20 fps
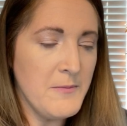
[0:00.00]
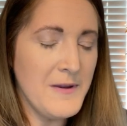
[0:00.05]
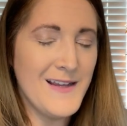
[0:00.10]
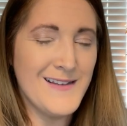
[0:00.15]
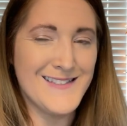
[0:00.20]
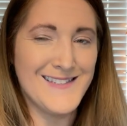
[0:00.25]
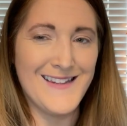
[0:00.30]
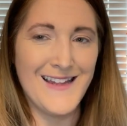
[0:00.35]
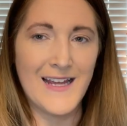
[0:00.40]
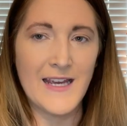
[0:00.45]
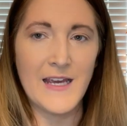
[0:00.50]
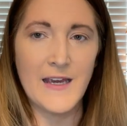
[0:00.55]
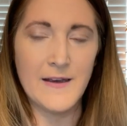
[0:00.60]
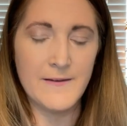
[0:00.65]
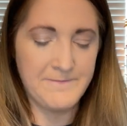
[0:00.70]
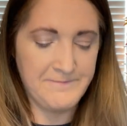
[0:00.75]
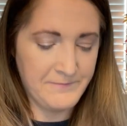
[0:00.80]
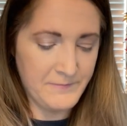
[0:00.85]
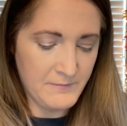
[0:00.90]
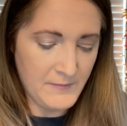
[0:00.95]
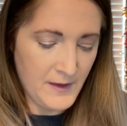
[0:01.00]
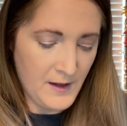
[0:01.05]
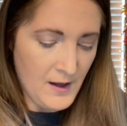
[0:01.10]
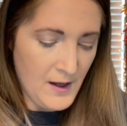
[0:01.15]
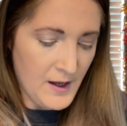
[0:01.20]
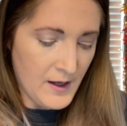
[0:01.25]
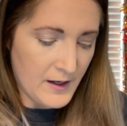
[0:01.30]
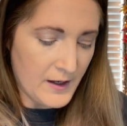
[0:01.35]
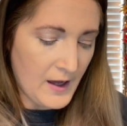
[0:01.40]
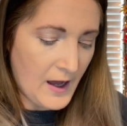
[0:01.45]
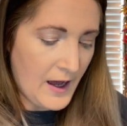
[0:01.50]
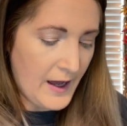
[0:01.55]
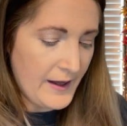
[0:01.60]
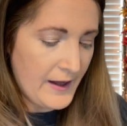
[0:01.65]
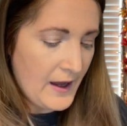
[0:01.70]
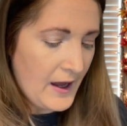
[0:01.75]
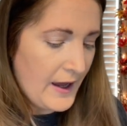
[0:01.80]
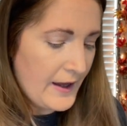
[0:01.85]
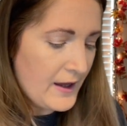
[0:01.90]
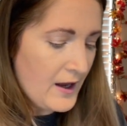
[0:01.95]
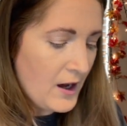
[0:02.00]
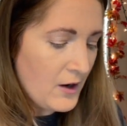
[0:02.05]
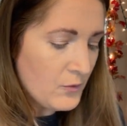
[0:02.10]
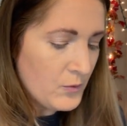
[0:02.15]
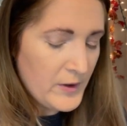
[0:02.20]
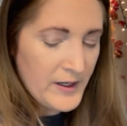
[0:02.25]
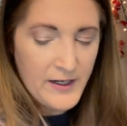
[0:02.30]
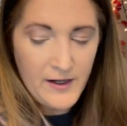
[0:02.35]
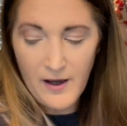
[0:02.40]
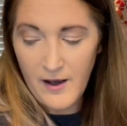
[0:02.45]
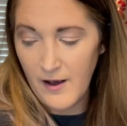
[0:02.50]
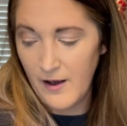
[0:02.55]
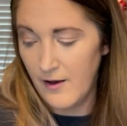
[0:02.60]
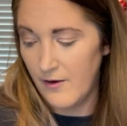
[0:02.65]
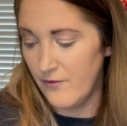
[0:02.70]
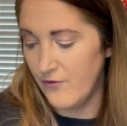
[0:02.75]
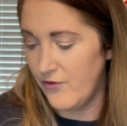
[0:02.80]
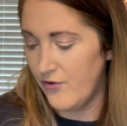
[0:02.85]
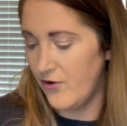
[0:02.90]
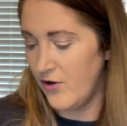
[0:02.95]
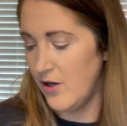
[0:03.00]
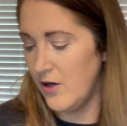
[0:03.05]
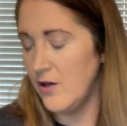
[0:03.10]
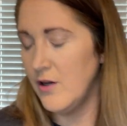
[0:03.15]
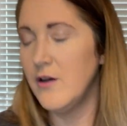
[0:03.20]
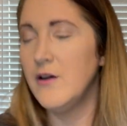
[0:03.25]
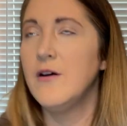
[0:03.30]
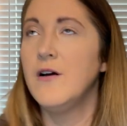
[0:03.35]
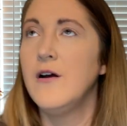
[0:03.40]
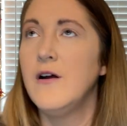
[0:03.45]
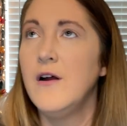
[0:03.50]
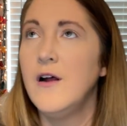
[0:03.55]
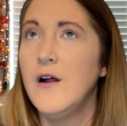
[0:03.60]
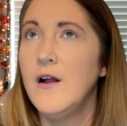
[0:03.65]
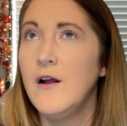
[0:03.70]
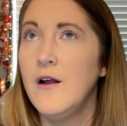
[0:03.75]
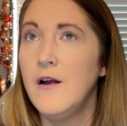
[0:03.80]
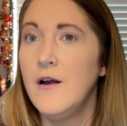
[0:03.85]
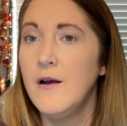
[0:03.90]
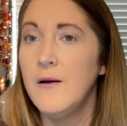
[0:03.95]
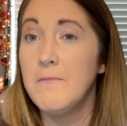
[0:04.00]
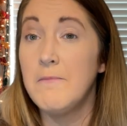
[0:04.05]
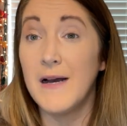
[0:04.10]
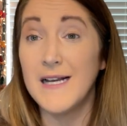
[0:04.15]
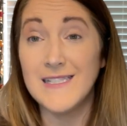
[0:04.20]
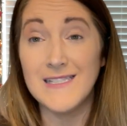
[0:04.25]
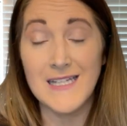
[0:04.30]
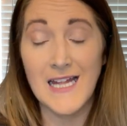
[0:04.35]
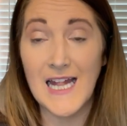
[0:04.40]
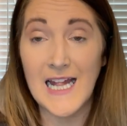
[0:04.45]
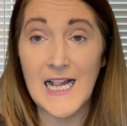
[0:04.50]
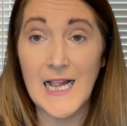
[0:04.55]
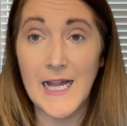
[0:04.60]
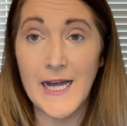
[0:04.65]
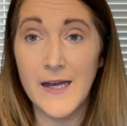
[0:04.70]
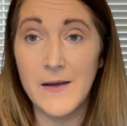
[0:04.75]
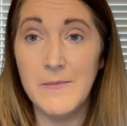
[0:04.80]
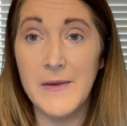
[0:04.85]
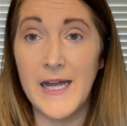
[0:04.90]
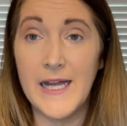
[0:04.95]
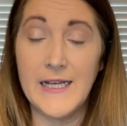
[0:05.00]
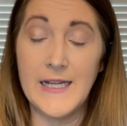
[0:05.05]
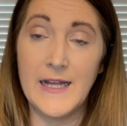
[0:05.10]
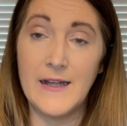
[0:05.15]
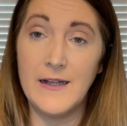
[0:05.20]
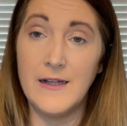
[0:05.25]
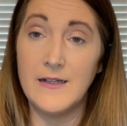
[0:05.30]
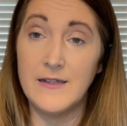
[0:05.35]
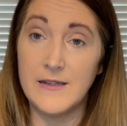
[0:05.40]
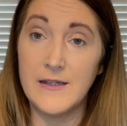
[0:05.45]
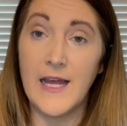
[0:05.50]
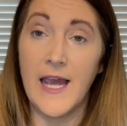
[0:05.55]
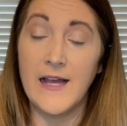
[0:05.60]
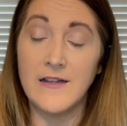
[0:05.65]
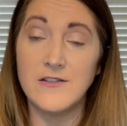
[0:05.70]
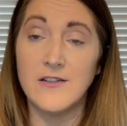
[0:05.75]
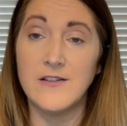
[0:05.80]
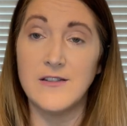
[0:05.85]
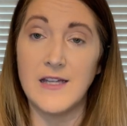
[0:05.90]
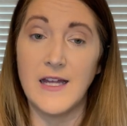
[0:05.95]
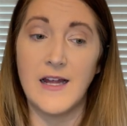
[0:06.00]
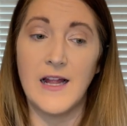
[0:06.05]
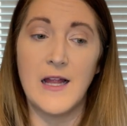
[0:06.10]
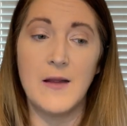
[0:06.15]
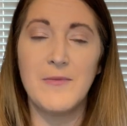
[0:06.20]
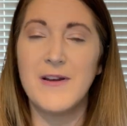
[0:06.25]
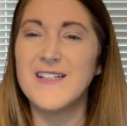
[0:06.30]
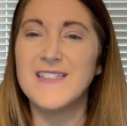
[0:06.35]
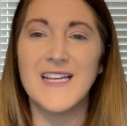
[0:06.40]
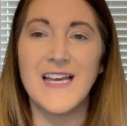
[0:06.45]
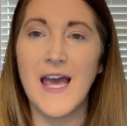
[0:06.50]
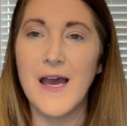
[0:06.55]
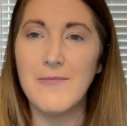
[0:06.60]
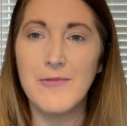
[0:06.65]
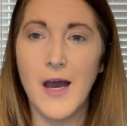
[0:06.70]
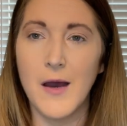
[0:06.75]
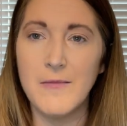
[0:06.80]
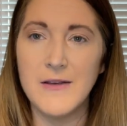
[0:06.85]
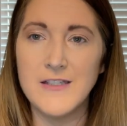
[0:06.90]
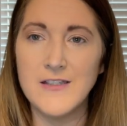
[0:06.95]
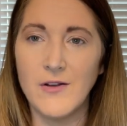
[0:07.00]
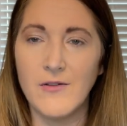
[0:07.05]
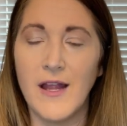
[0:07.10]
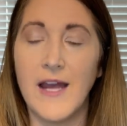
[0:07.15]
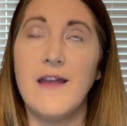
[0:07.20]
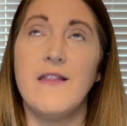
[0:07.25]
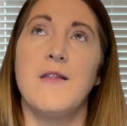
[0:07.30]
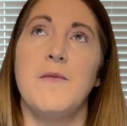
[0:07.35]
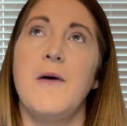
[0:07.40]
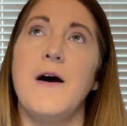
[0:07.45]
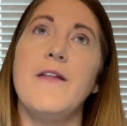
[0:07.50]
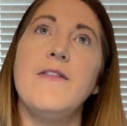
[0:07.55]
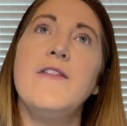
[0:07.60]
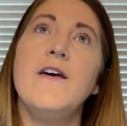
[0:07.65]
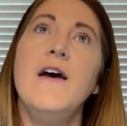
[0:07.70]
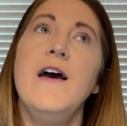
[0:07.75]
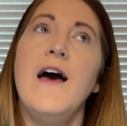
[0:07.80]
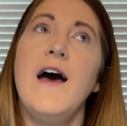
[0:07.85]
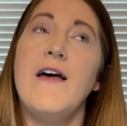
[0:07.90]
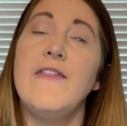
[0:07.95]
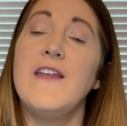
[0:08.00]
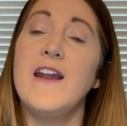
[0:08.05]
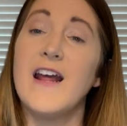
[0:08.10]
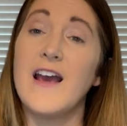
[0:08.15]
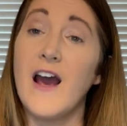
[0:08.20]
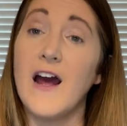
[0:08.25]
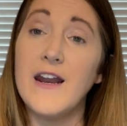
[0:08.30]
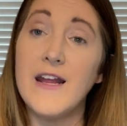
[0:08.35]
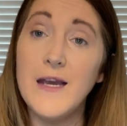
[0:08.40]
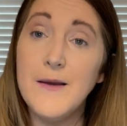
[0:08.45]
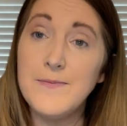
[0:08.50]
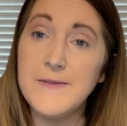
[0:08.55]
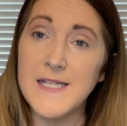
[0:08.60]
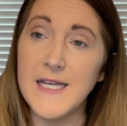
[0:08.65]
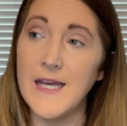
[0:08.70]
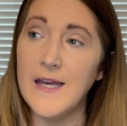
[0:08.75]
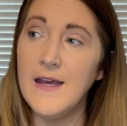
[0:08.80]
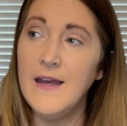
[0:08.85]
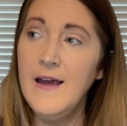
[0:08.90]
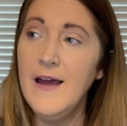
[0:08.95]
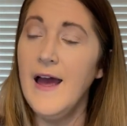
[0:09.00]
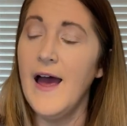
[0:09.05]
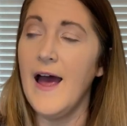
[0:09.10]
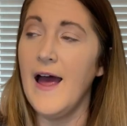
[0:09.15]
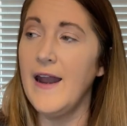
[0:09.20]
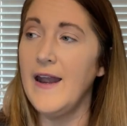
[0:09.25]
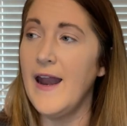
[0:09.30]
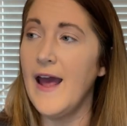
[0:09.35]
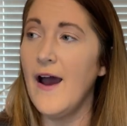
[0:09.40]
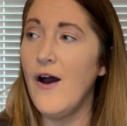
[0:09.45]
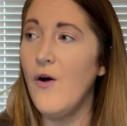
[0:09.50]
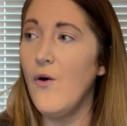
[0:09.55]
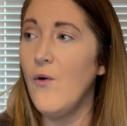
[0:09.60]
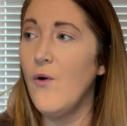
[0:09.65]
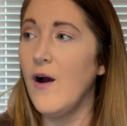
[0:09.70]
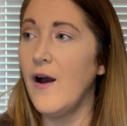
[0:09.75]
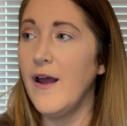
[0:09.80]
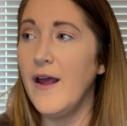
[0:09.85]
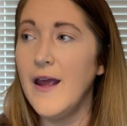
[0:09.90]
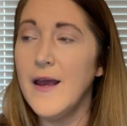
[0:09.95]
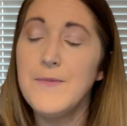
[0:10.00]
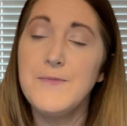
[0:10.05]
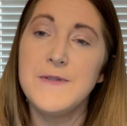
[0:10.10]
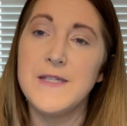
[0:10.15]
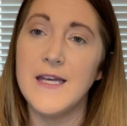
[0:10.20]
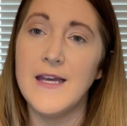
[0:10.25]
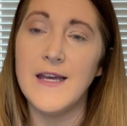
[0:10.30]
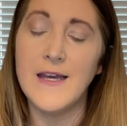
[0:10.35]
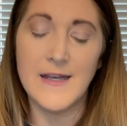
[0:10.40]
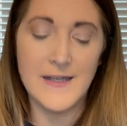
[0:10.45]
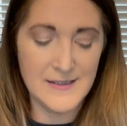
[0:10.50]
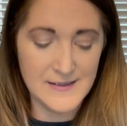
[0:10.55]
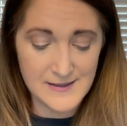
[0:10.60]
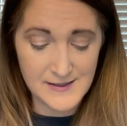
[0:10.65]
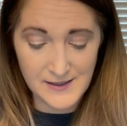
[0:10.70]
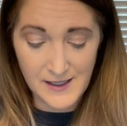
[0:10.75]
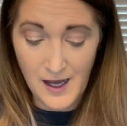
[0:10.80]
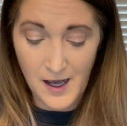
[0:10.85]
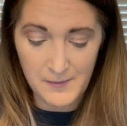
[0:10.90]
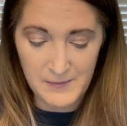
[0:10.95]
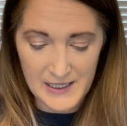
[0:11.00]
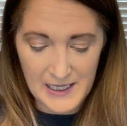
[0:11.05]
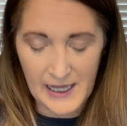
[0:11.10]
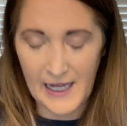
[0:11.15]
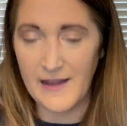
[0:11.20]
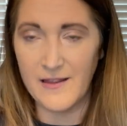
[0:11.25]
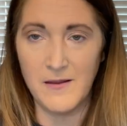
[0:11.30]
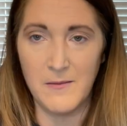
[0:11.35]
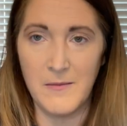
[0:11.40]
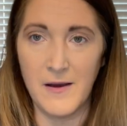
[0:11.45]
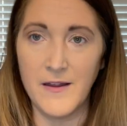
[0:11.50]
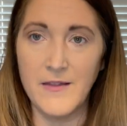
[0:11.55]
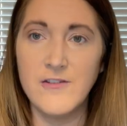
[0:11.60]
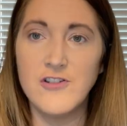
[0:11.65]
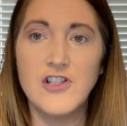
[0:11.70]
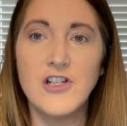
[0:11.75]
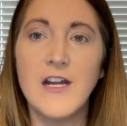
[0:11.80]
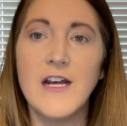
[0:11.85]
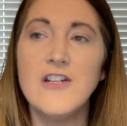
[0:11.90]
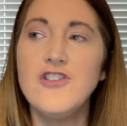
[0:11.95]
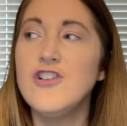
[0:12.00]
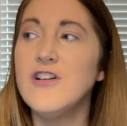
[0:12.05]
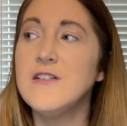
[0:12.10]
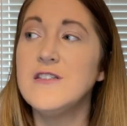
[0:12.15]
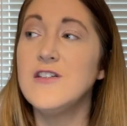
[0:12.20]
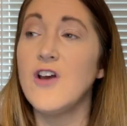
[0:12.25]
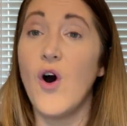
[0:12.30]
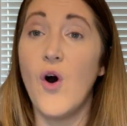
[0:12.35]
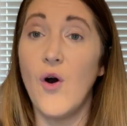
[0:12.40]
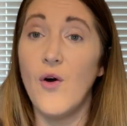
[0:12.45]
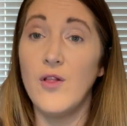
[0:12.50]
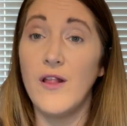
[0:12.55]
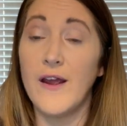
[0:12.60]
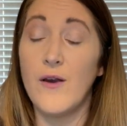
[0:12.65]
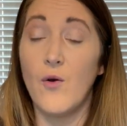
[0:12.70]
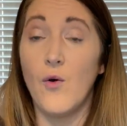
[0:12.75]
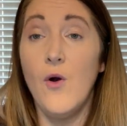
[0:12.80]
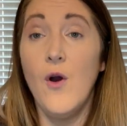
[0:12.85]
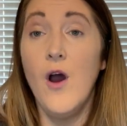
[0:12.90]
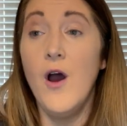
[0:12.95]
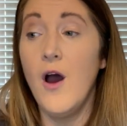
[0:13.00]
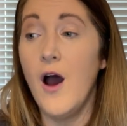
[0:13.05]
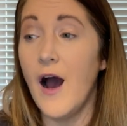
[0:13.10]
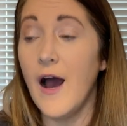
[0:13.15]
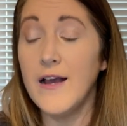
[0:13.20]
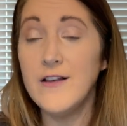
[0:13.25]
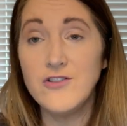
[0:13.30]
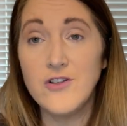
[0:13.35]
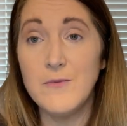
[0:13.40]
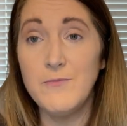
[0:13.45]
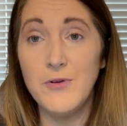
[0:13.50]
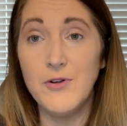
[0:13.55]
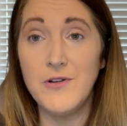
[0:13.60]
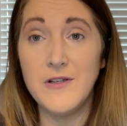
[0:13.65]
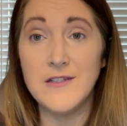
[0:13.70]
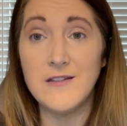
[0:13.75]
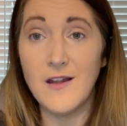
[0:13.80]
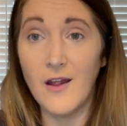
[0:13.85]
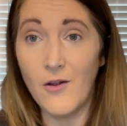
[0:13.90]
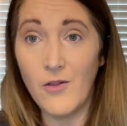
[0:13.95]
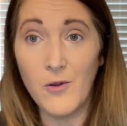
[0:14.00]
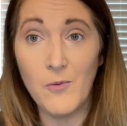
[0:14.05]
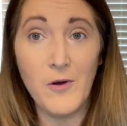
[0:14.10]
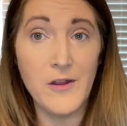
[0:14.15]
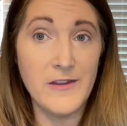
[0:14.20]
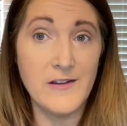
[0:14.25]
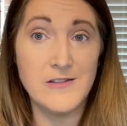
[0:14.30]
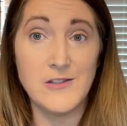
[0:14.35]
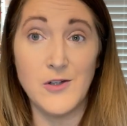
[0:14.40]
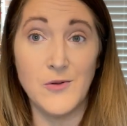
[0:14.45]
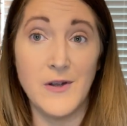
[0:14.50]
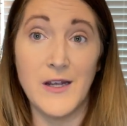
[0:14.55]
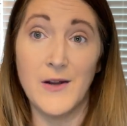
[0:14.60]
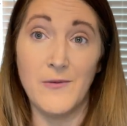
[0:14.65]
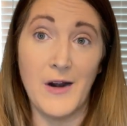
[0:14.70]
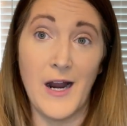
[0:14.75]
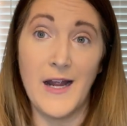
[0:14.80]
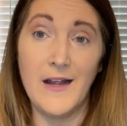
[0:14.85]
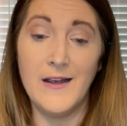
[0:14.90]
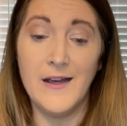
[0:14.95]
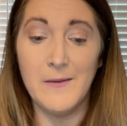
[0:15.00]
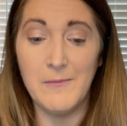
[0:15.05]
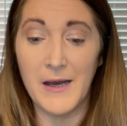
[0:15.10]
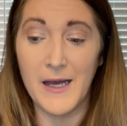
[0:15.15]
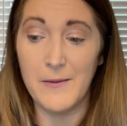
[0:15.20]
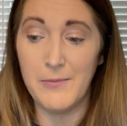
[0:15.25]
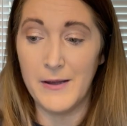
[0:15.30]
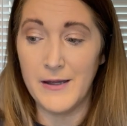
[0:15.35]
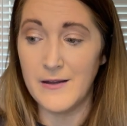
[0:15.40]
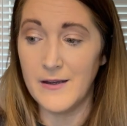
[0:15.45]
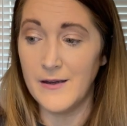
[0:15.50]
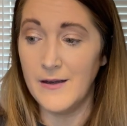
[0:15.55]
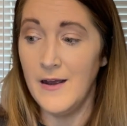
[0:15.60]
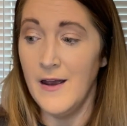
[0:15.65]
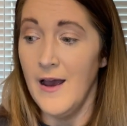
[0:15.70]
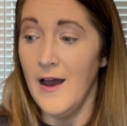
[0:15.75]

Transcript: of me is thinking, I, I got rid of my Slay Glam and canceled Slay Glam because it kept coming so late in the month. And then I got Ipsy, and now Ipsy is coming late in the month. Should I just, like, Eyescream Beauty is the only one that's doing it right, in my opinion.